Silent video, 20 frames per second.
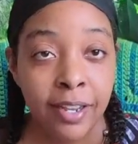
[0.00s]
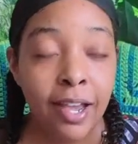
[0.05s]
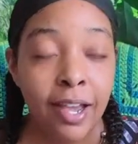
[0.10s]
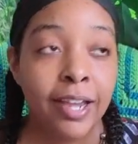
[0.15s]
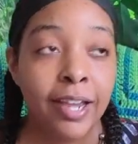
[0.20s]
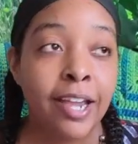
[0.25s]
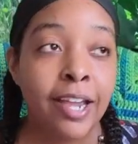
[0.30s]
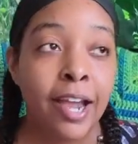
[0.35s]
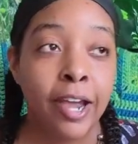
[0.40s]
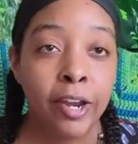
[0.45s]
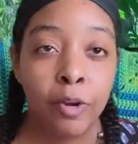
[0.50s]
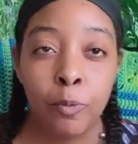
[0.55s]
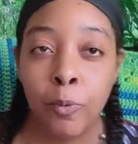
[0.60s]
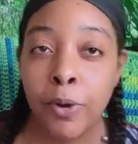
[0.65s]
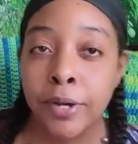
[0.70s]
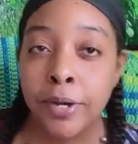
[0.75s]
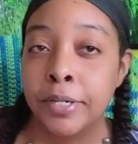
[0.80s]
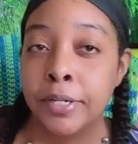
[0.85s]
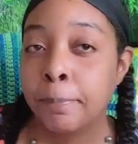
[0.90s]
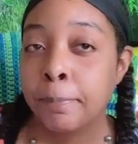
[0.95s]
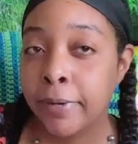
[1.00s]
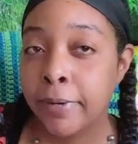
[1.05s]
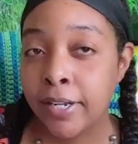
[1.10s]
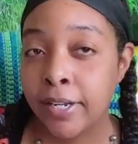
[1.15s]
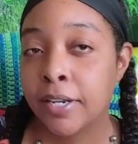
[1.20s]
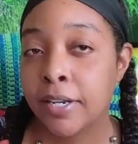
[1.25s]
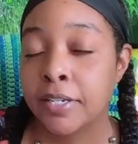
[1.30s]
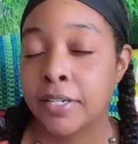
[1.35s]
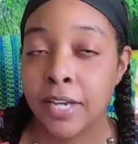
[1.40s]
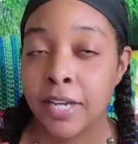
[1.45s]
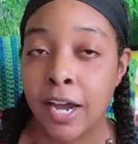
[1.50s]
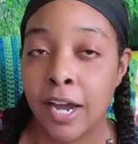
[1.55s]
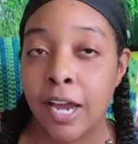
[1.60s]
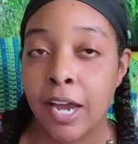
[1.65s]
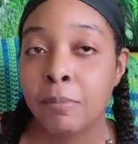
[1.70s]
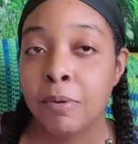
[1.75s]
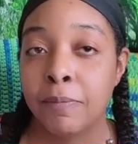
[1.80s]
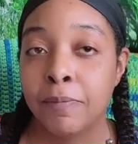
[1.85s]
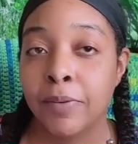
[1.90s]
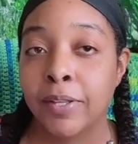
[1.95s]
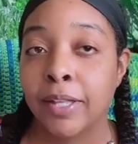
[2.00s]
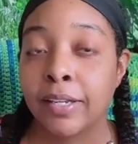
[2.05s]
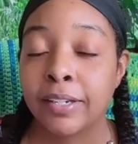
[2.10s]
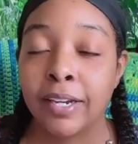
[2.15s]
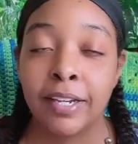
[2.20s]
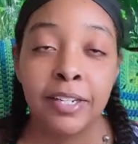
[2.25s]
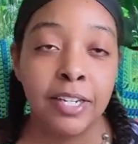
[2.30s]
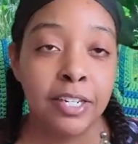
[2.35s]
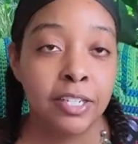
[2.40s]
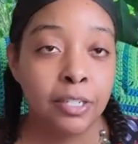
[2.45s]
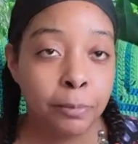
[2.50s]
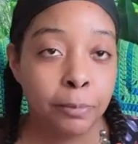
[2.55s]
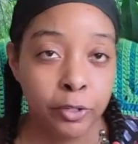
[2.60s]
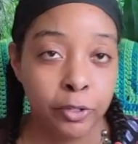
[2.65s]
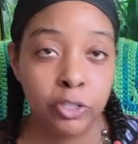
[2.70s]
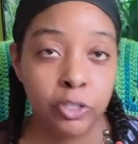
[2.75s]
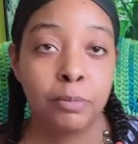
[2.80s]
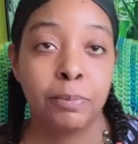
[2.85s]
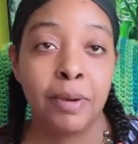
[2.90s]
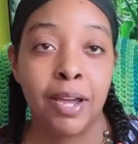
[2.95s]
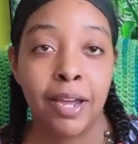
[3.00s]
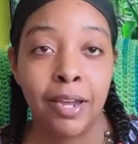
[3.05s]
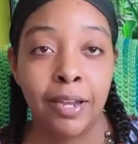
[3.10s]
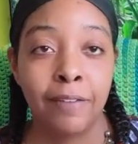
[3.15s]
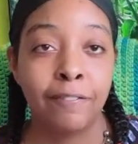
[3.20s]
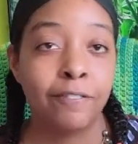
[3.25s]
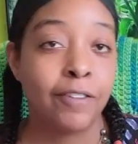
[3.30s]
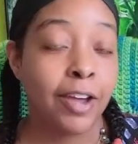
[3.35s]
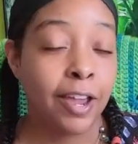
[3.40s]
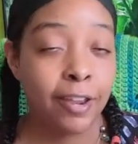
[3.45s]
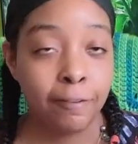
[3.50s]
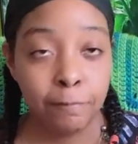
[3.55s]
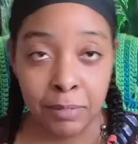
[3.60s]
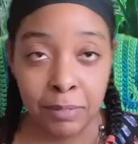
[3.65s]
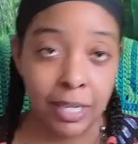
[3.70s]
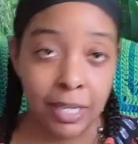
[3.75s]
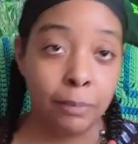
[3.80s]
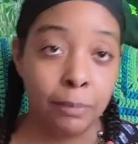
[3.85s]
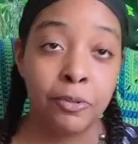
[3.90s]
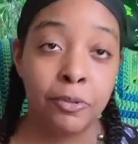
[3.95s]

I kind of want to put in a time and be like, I need to post by 5 p.m.